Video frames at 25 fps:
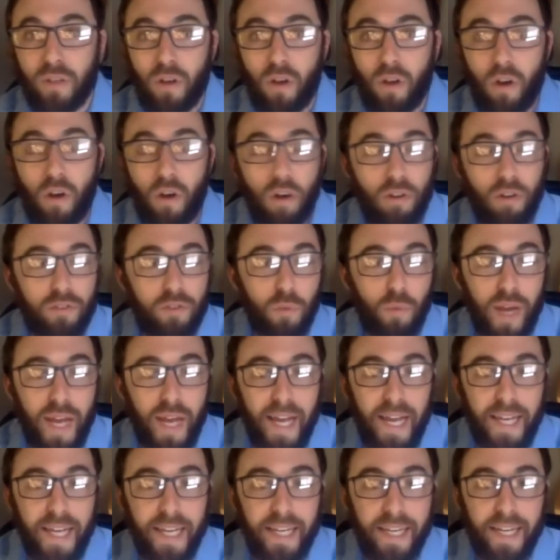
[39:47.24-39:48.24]
all the
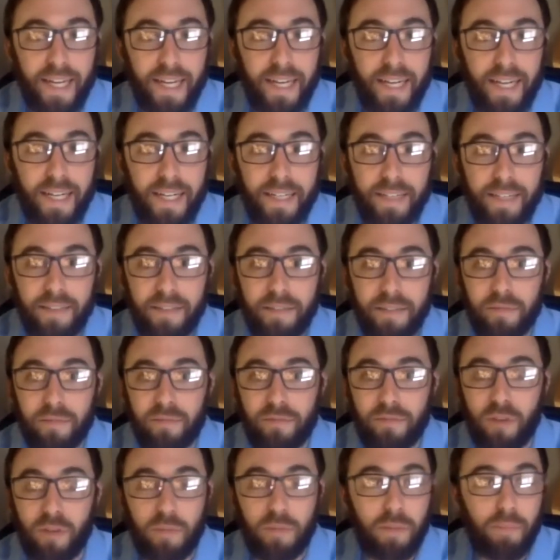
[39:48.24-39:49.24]
way
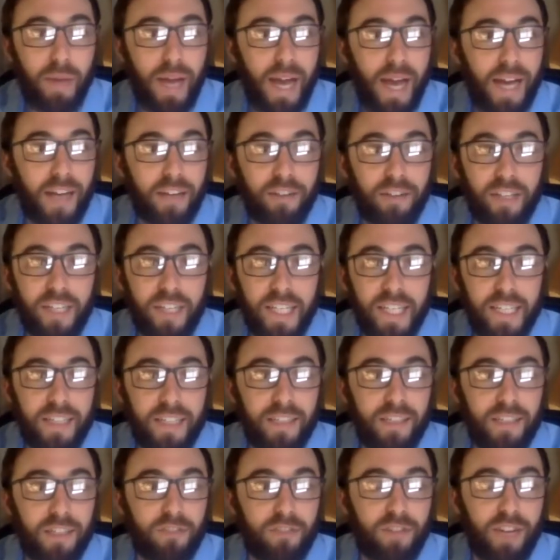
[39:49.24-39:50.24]
from the
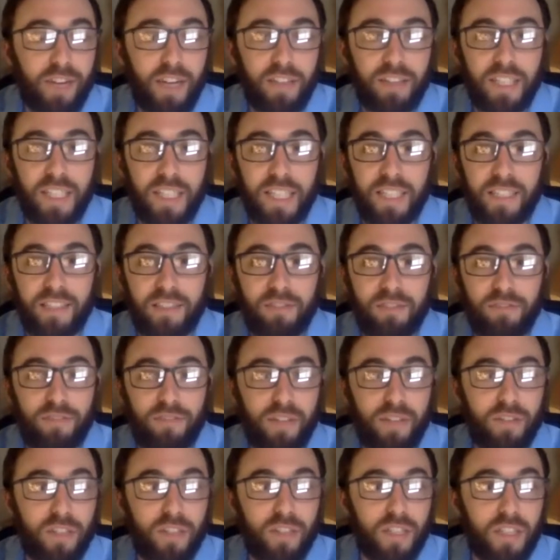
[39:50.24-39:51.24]
Battery around the East
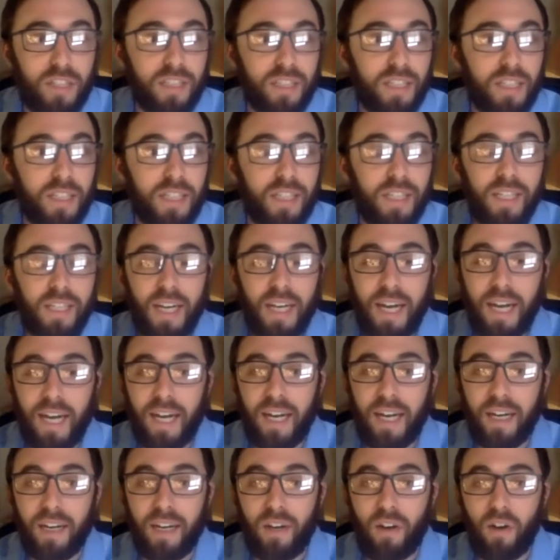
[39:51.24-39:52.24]
River
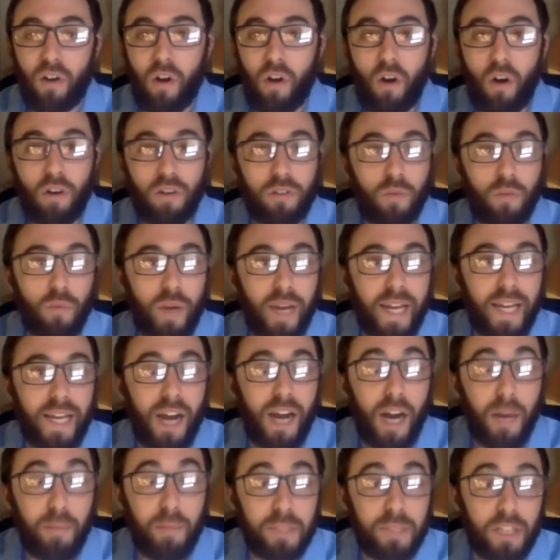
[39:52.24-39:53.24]
all the way
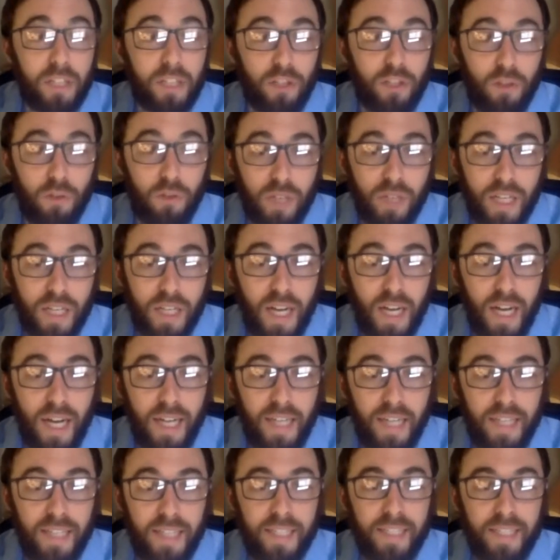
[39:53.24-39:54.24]
up to
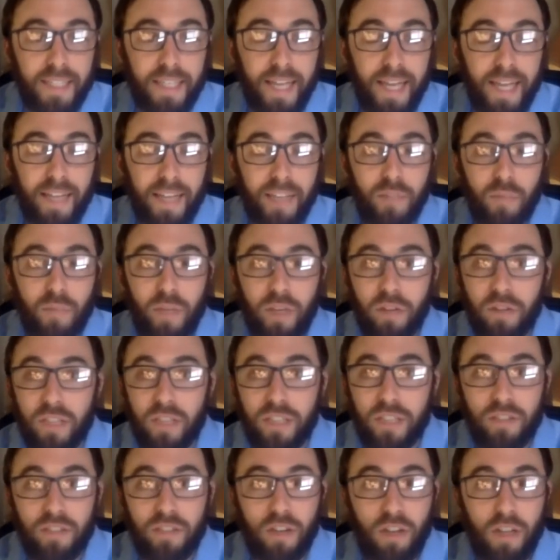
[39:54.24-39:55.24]
Utica. And we
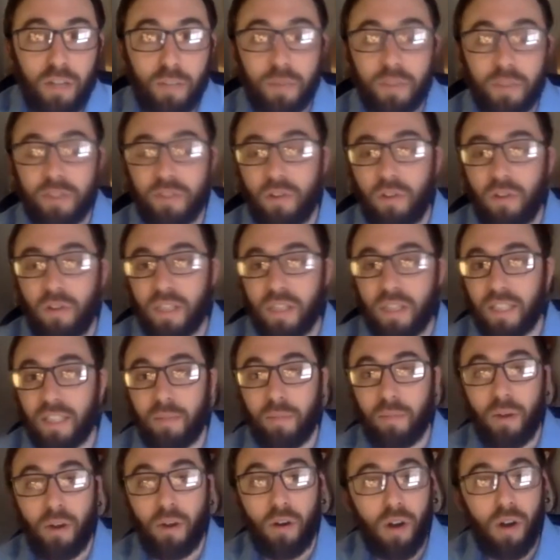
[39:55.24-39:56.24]
only started patrolling the
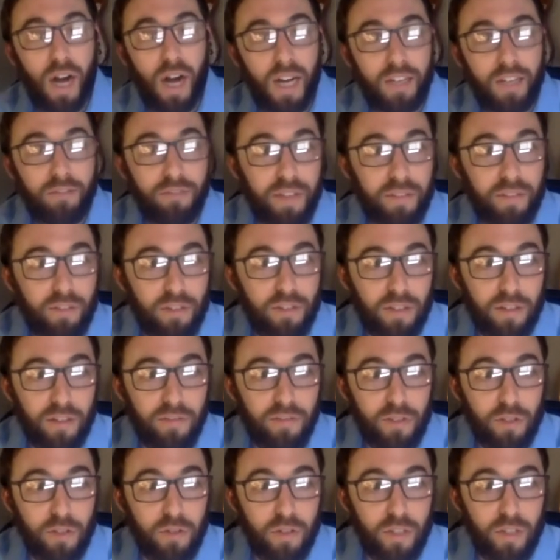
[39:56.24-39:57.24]
Mohawk River a
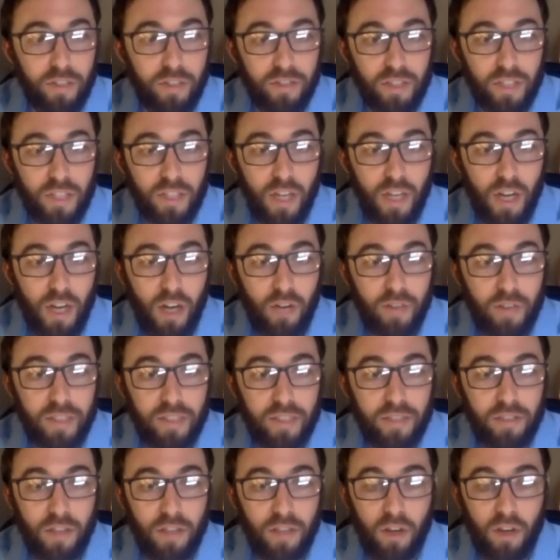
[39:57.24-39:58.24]
few years ago.
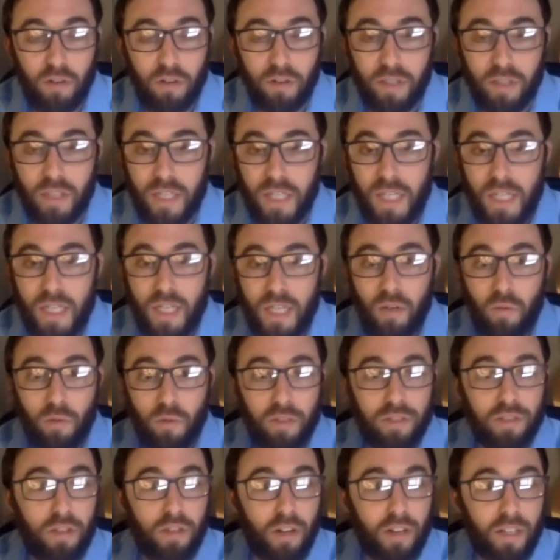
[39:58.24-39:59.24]
And so
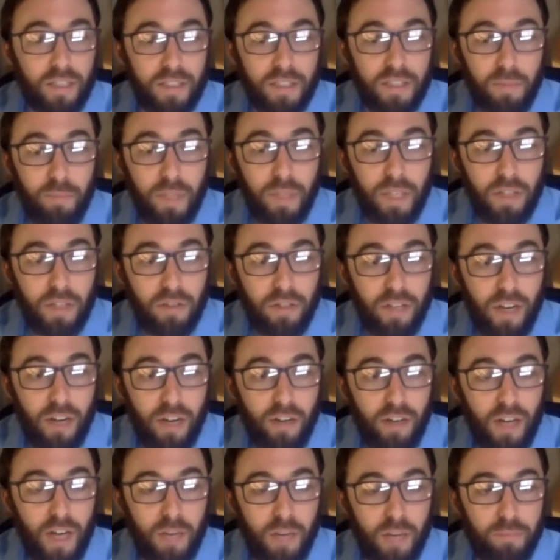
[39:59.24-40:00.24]
we're starting to build
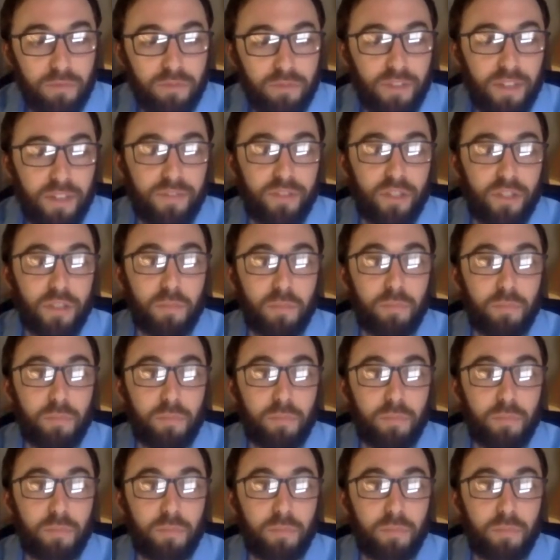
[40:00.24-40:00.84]
our upriver